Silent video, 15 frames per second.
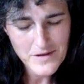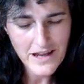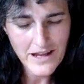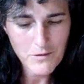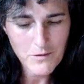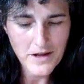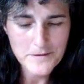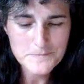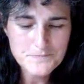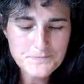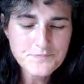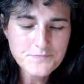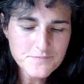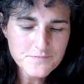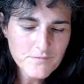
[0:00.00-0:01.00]
Anyway,
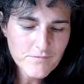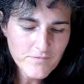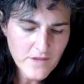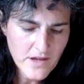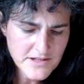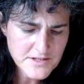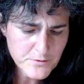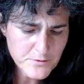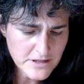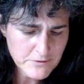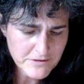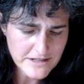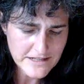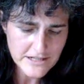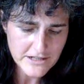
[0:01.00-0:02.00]
it's really,
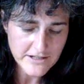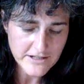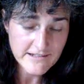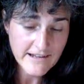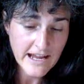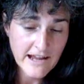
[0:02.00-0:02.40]
really good,